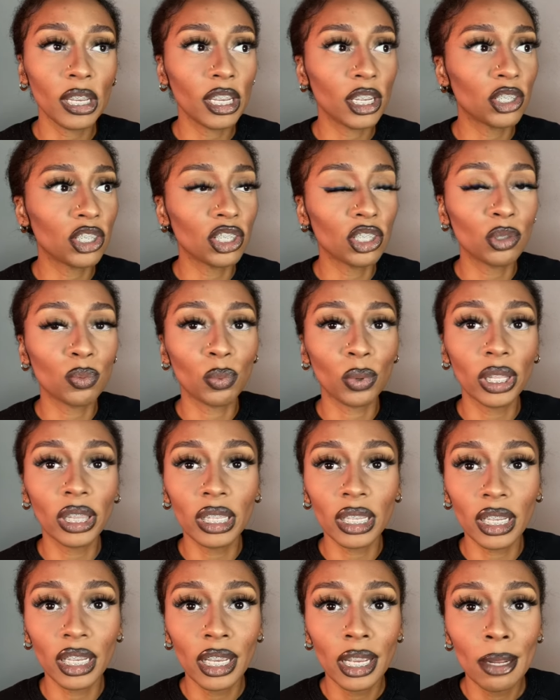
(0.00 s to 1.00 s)
And just
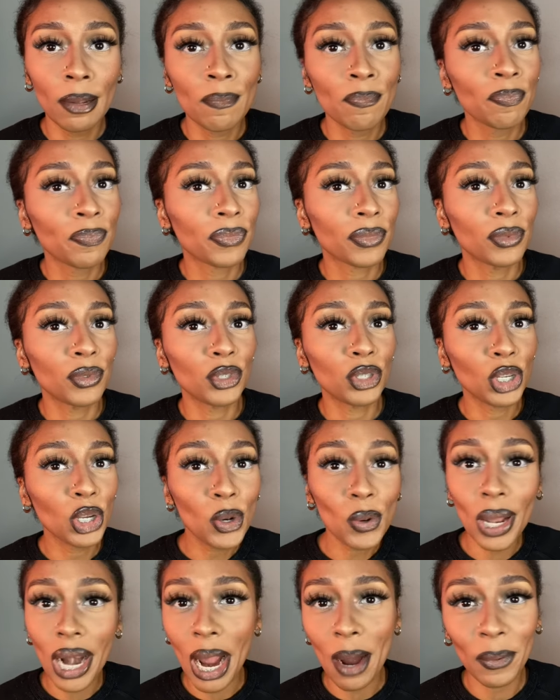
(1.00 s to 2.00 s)
really do
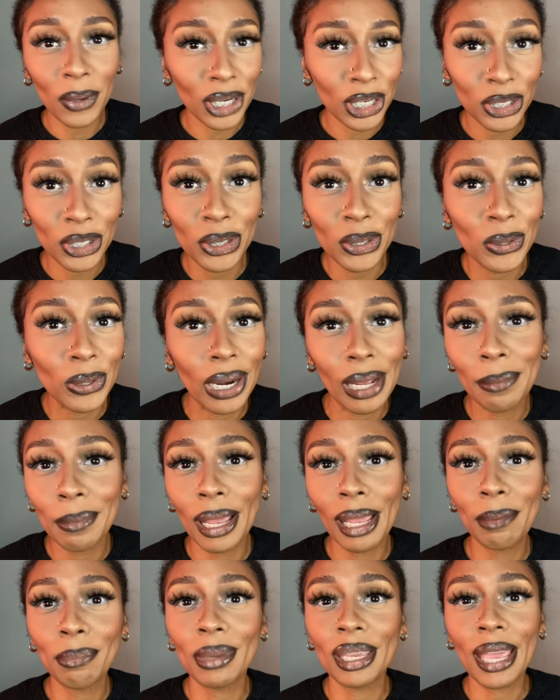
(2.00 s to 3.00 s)
what I want to do that
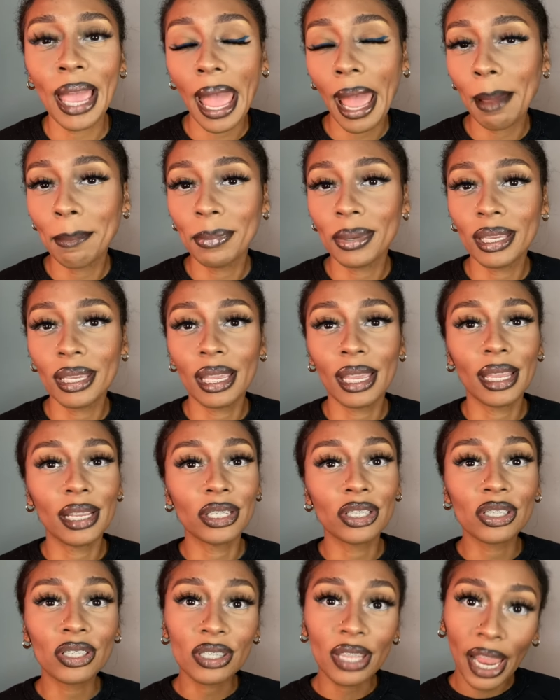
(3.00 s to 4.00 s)
make me happy and
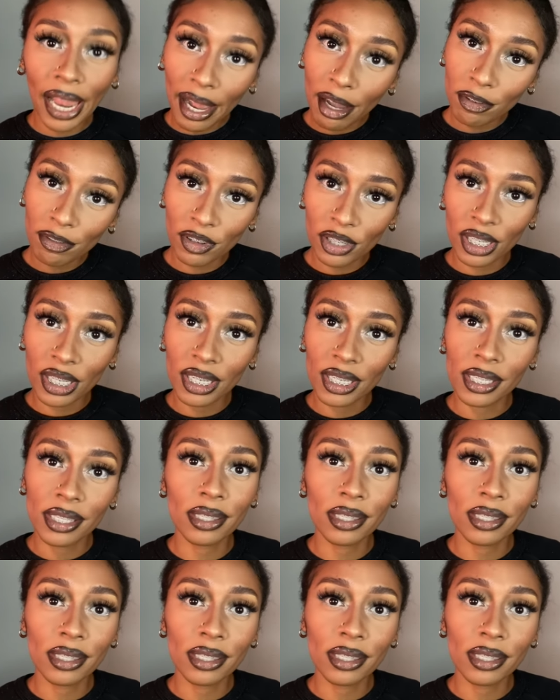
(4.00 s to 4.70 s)
just have fun.